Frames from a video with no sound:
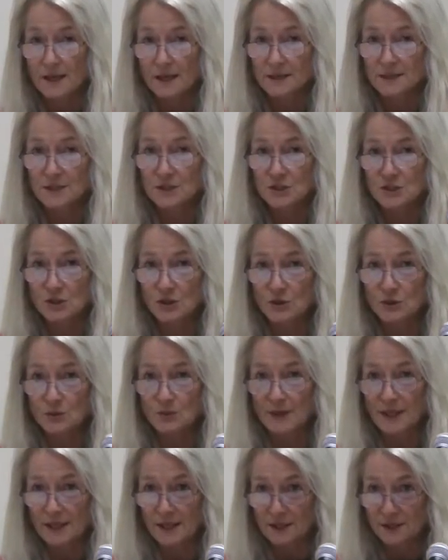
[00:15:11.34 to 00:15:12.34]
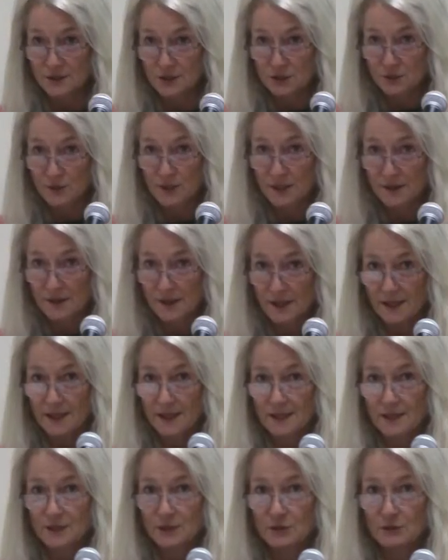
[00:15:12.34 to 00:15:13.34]
And so by doing
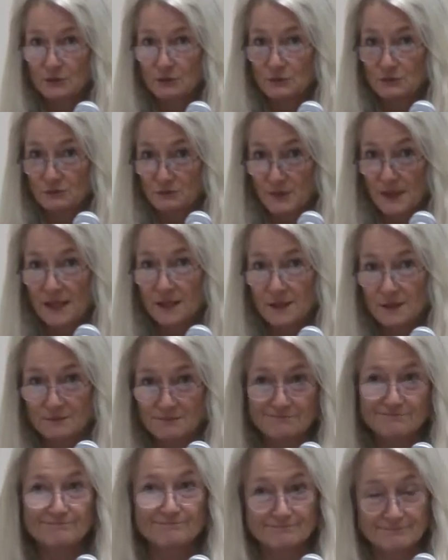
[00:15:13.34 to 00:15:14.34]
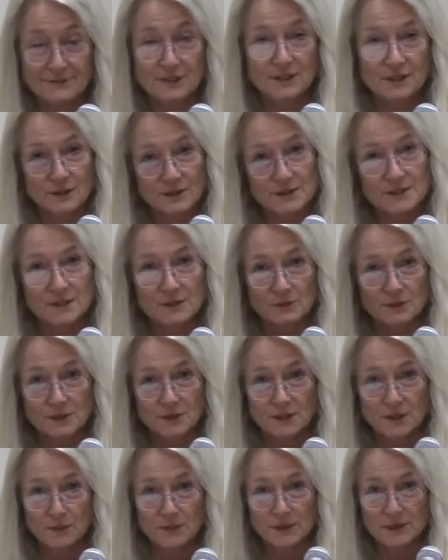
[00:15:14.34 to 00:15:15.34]
that, you've made, you know, it's a
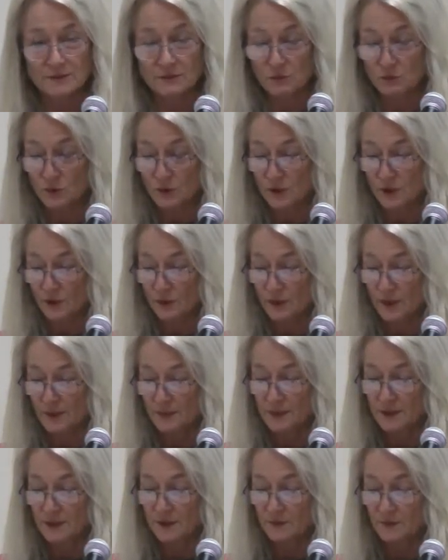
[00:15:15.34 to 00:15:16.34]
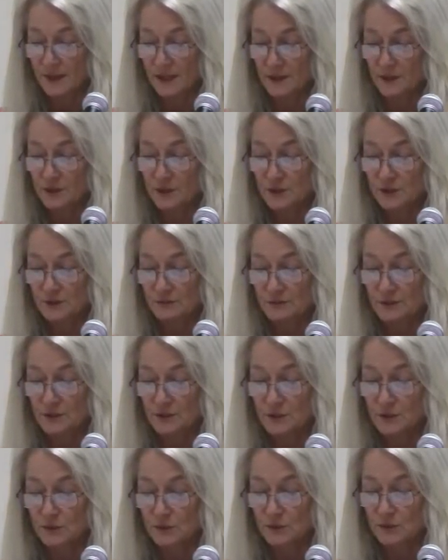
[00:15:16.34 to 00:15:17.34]
little bit of a workaround, but you've made yourself
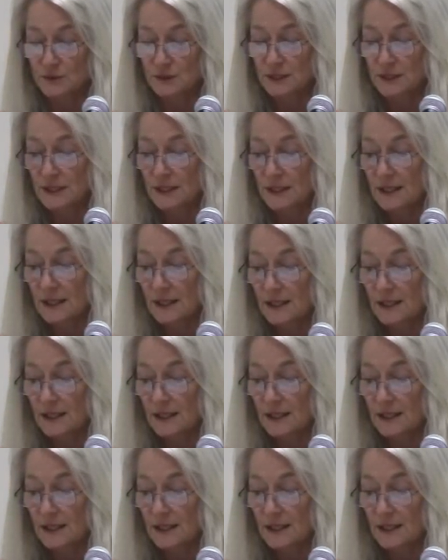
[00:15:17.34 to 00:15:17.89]
a tool.